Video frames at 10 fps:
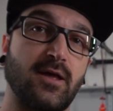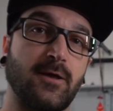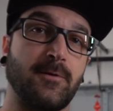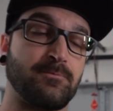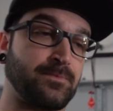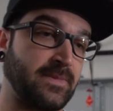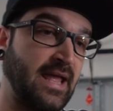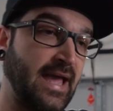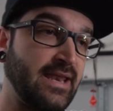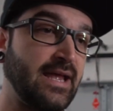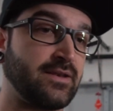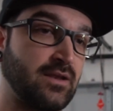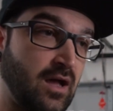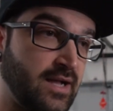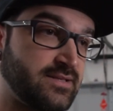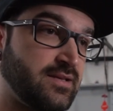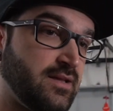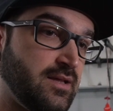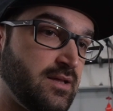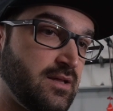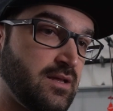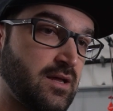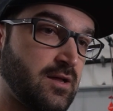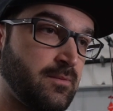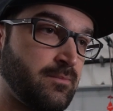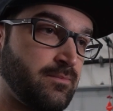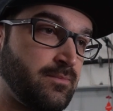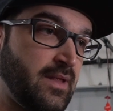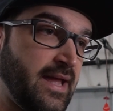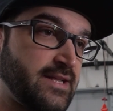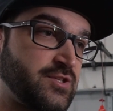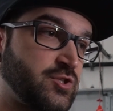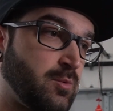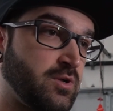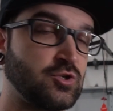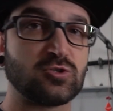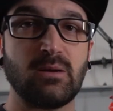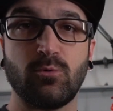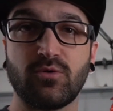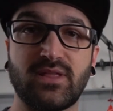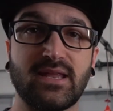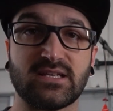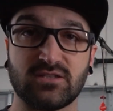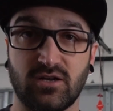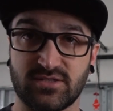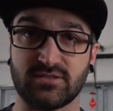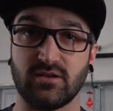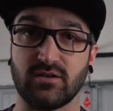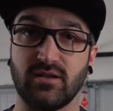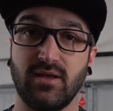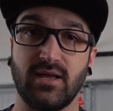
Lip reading: Had I not had so much trouble with that exhaust stud,